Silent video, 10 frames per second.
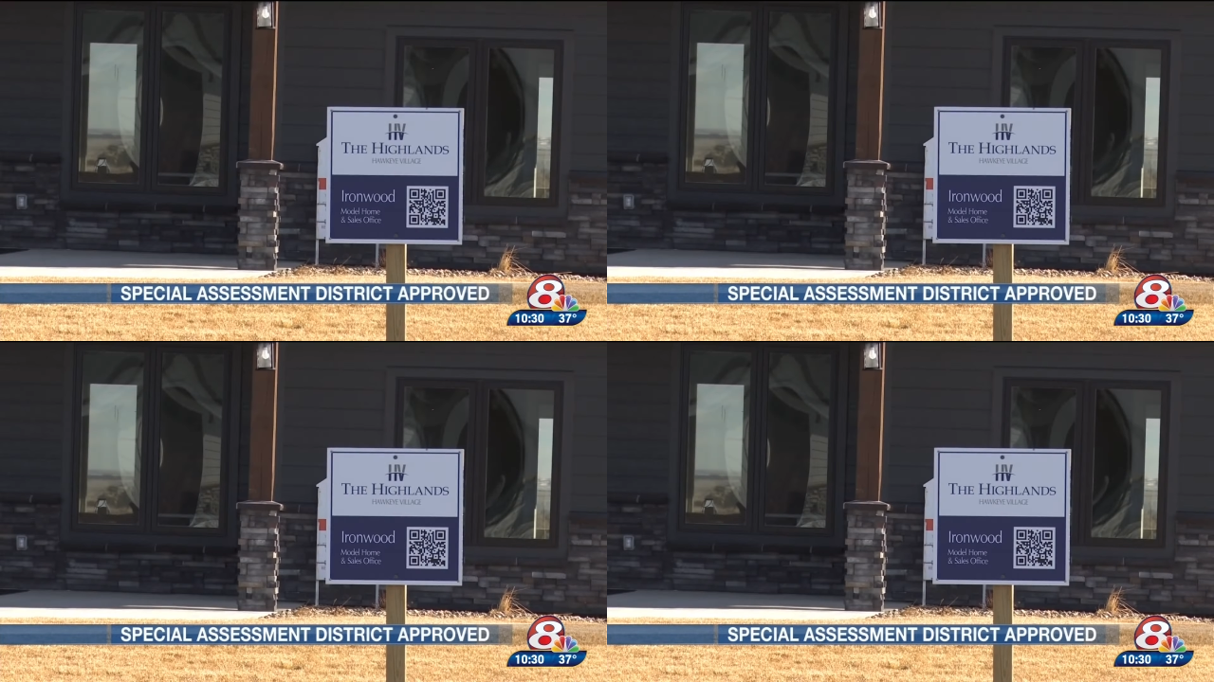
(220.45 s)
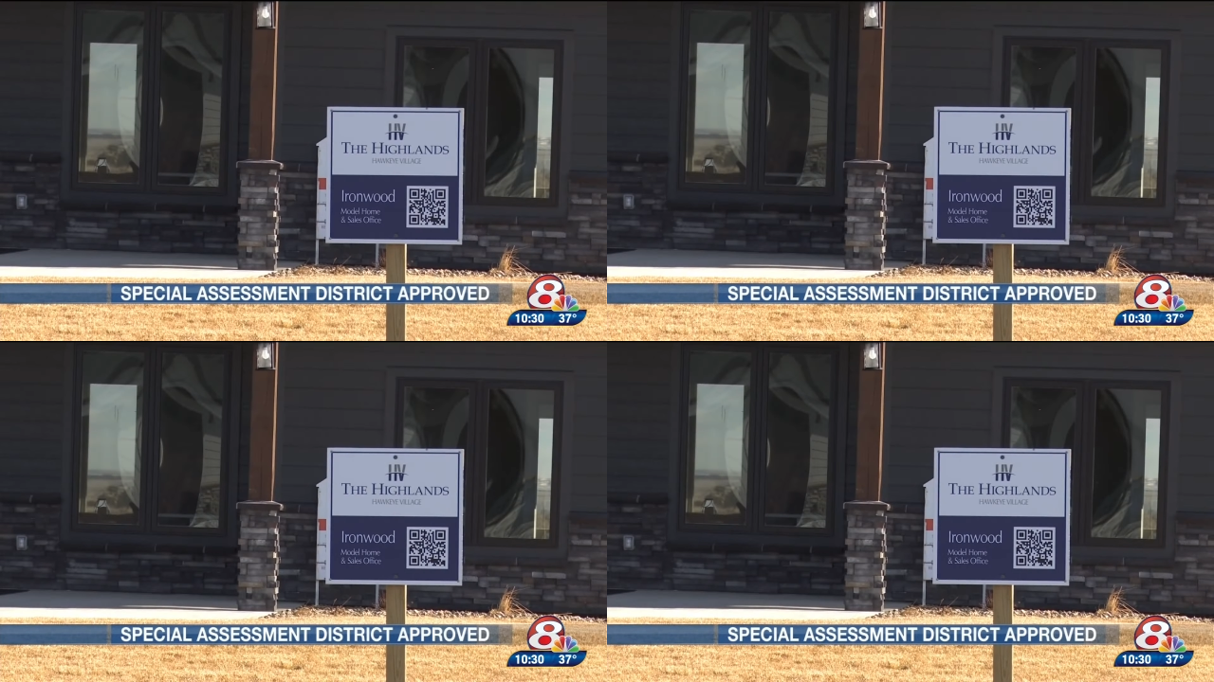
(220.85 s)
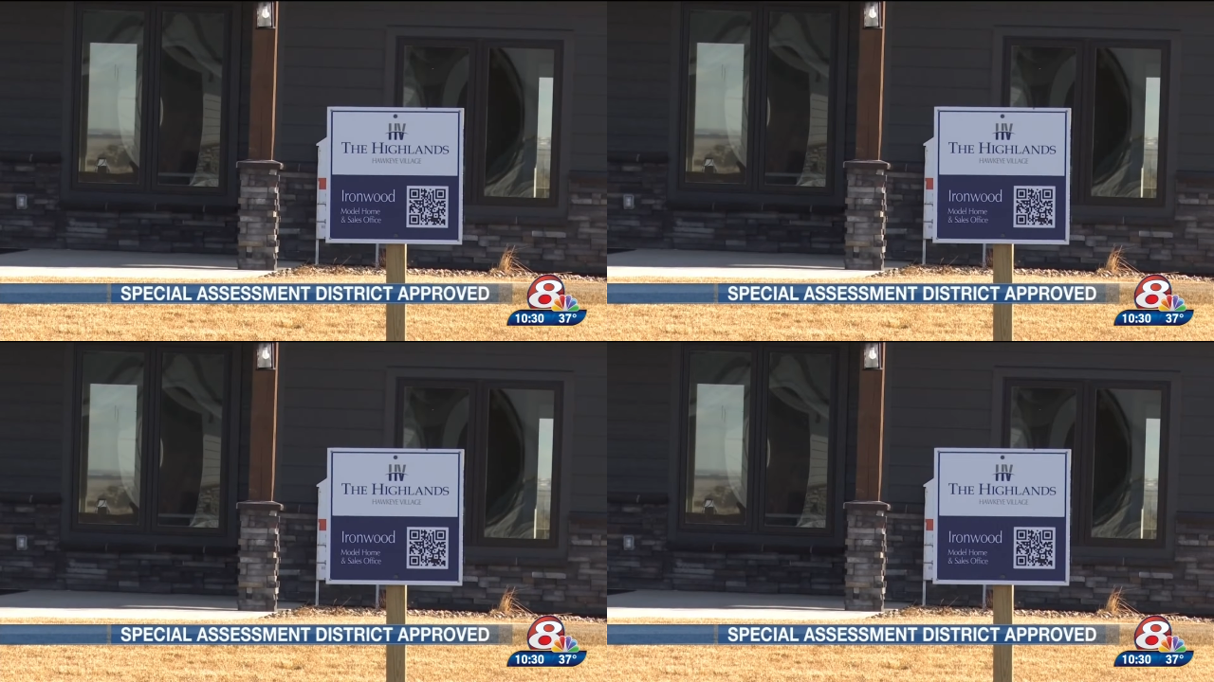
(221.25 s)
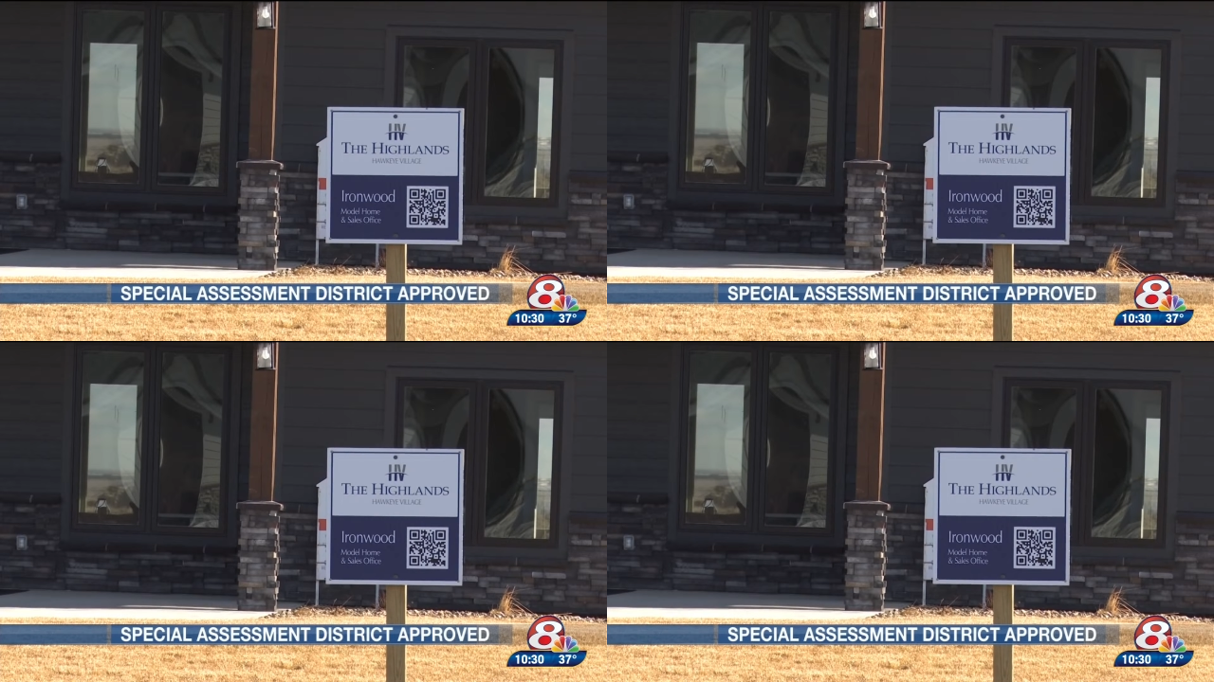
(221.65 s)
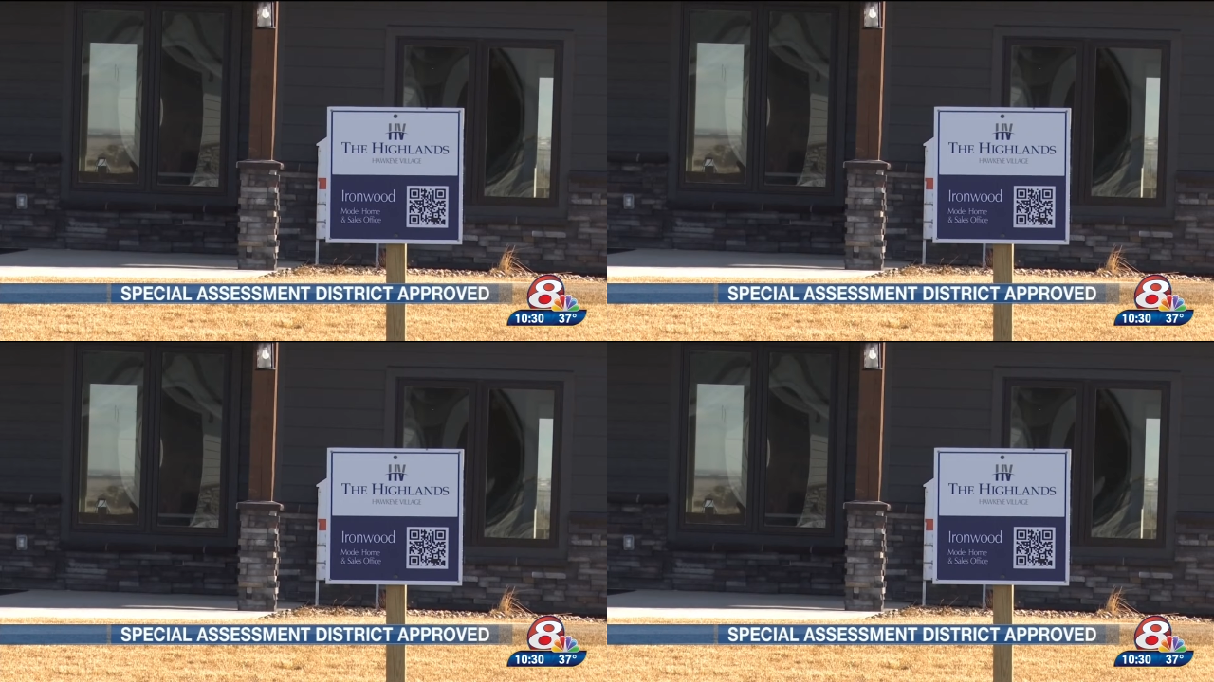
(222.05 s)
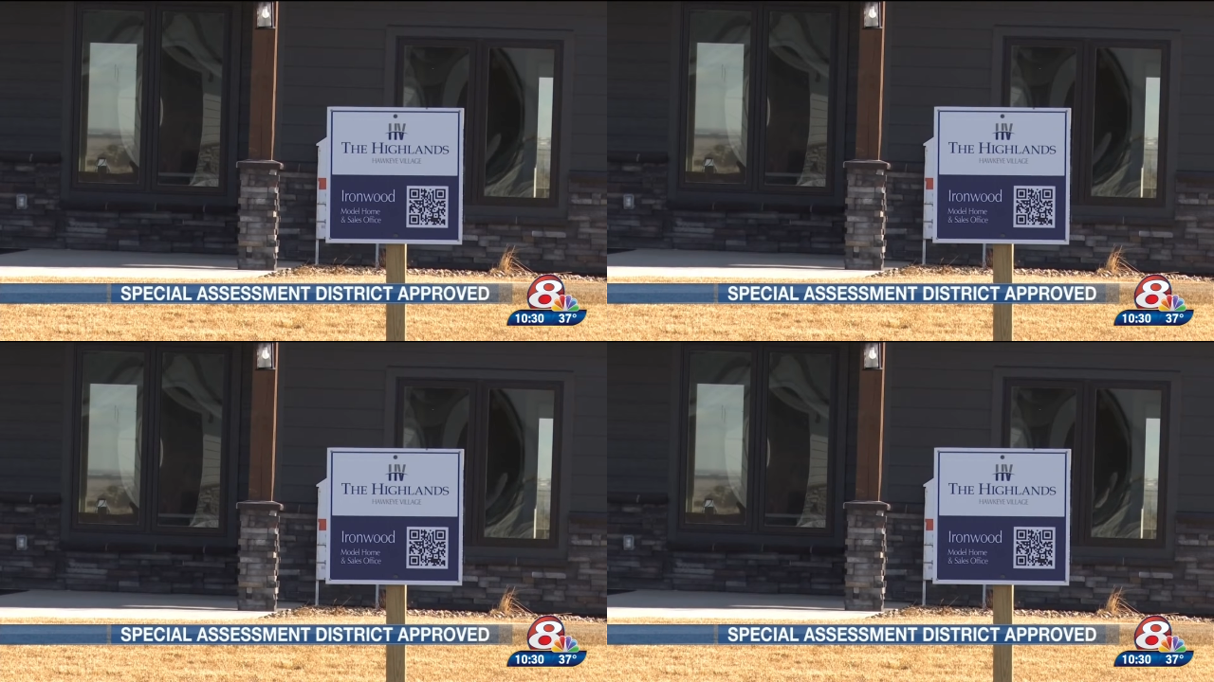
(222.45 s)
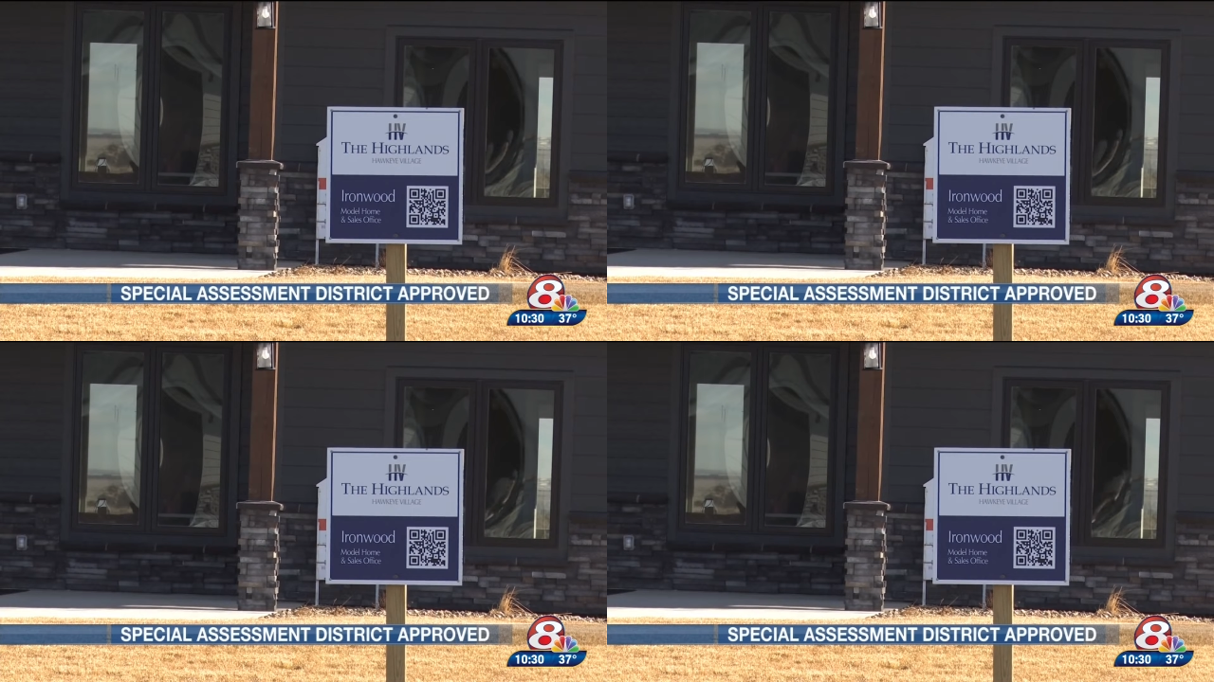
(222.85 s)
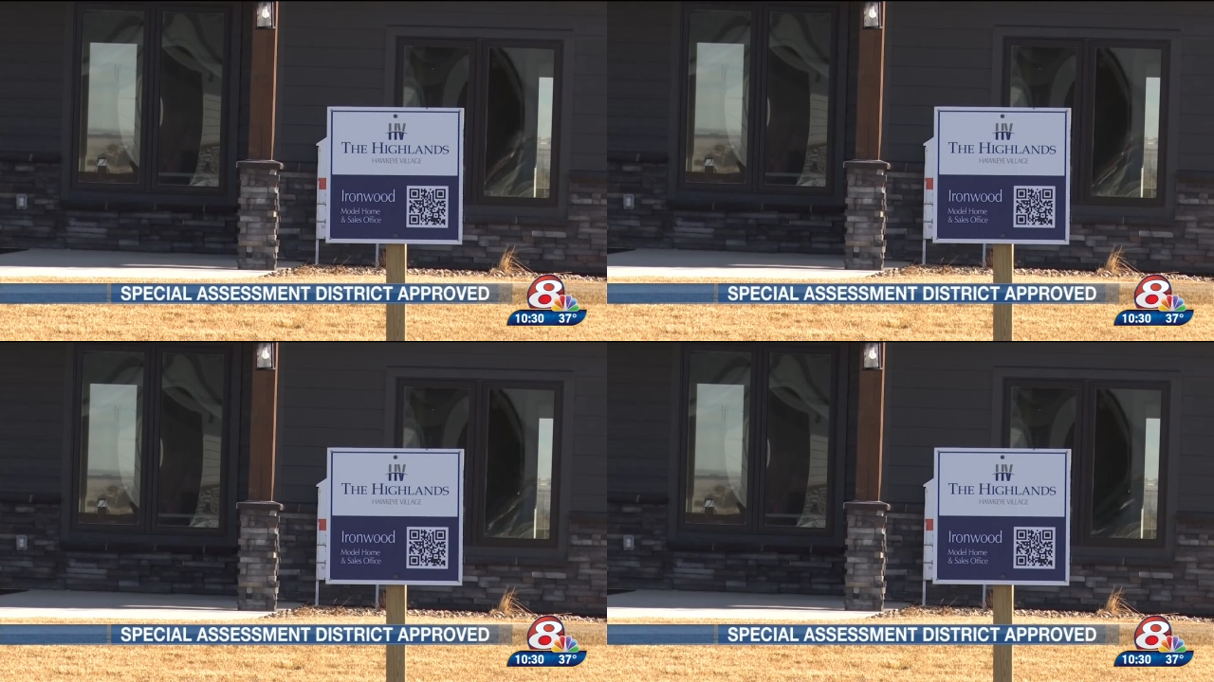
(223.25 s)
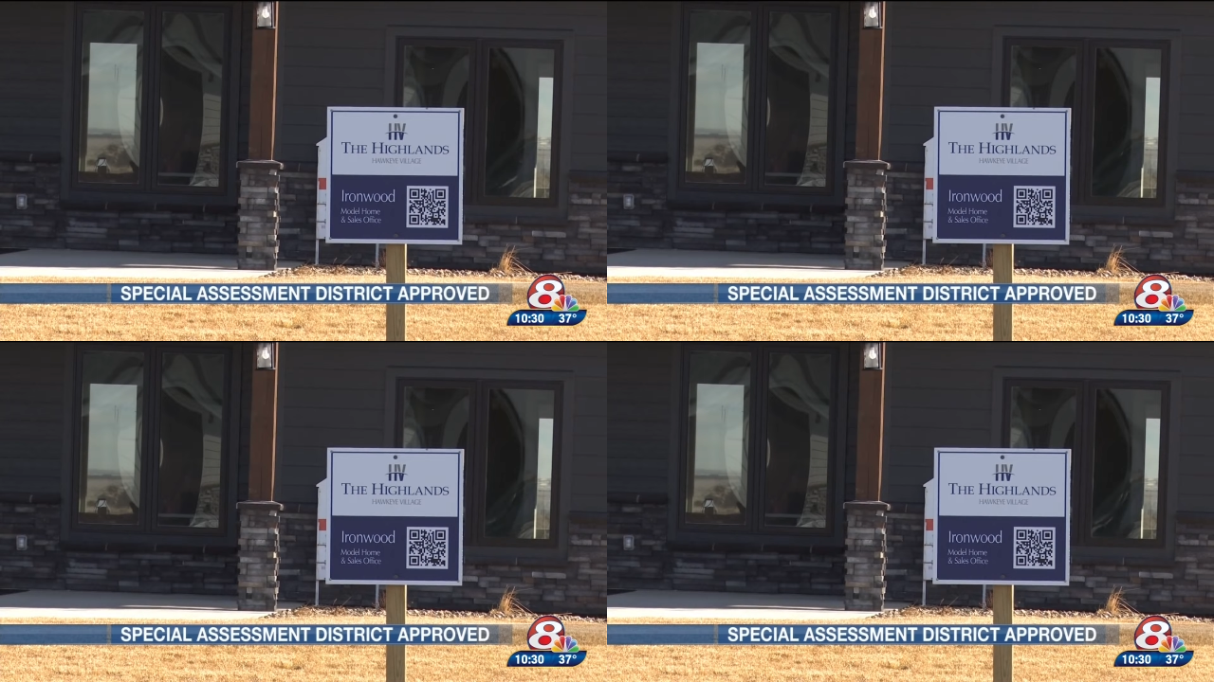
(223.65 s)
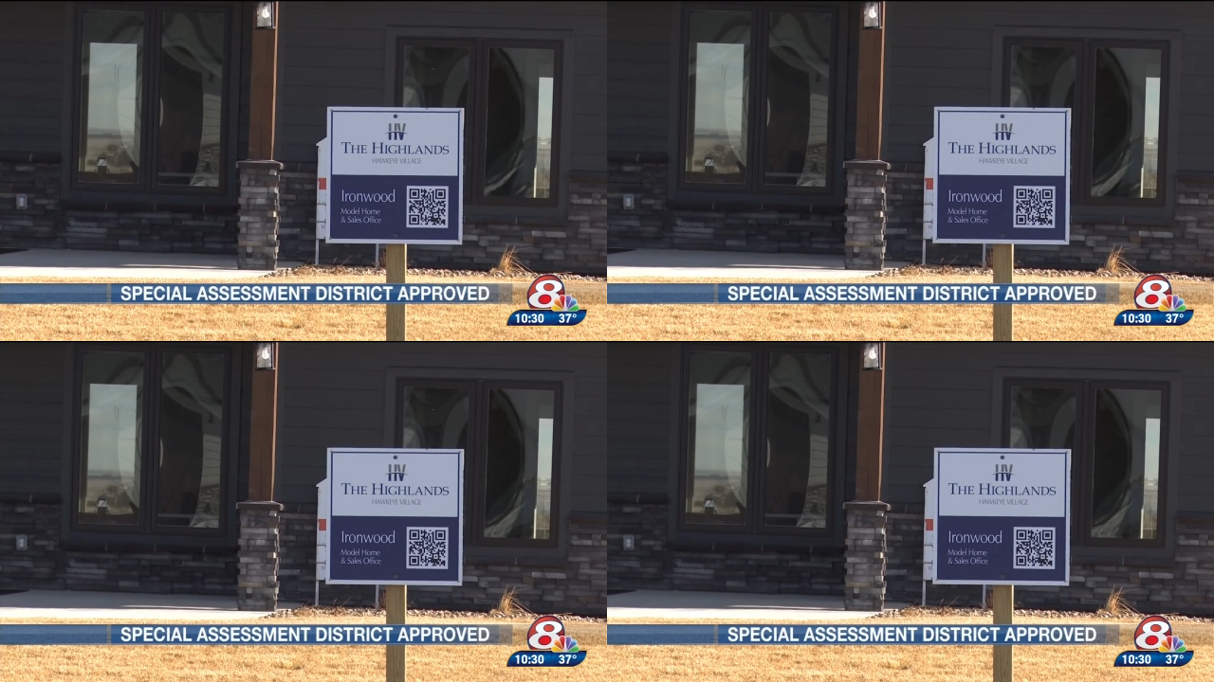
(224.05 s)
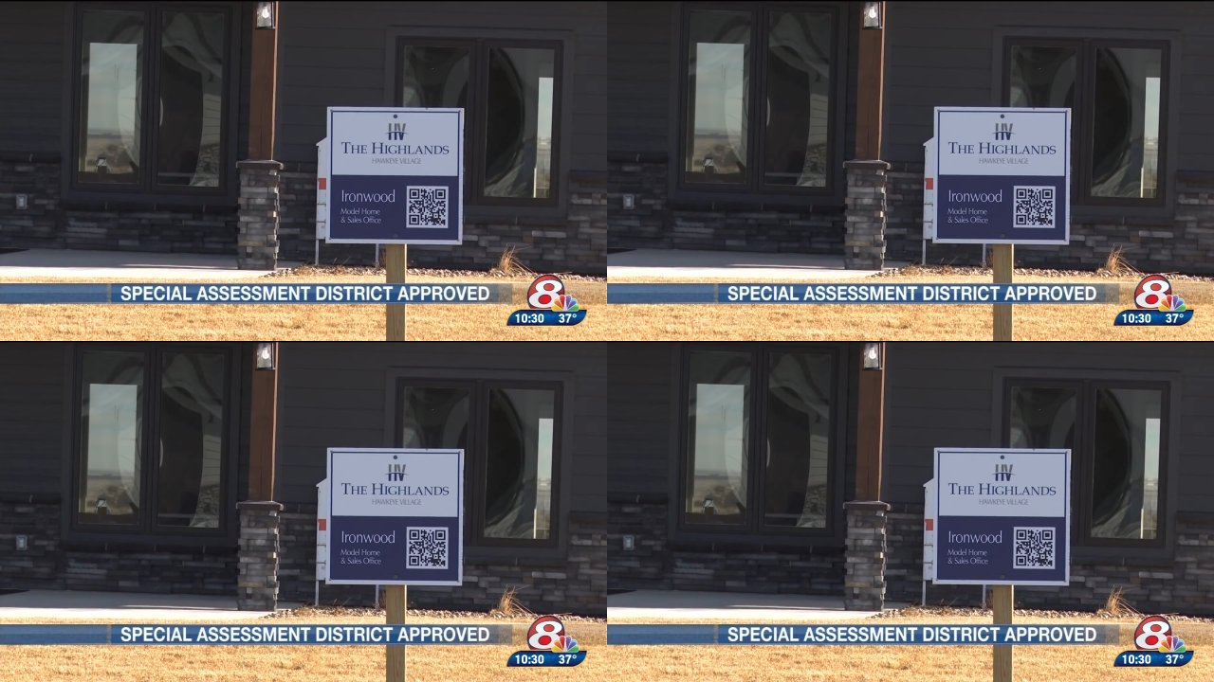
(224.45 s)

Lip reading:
(no speaker visible)